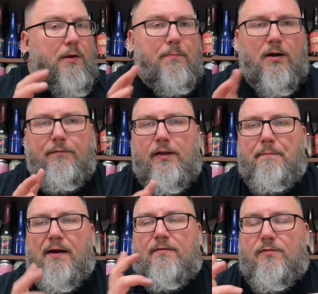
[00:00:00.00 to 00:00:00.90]
Perfectly
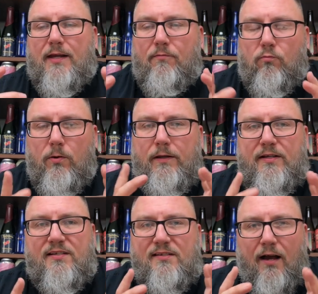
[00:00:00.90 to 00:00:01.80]
balanced with that really
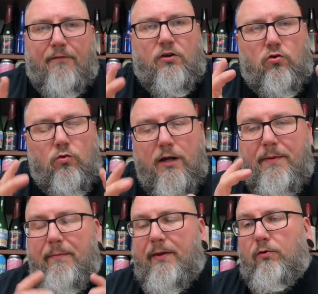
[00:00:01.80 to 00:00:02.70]
soft,
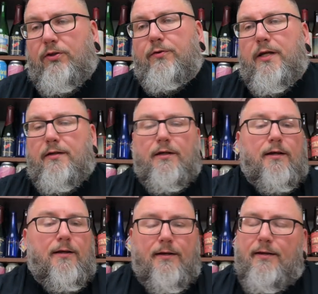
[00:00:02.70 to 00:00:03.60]
creamy middle to it
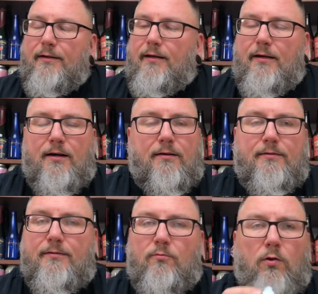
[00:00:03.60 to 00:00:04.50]

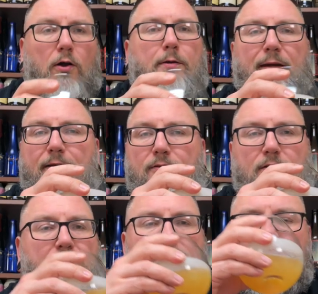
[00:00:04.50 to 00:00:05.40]
welcoming,
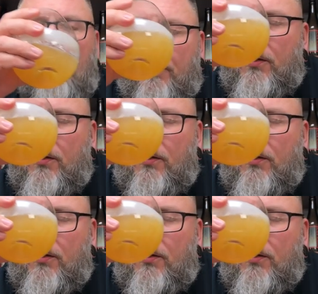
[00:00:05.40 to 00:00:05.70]
just super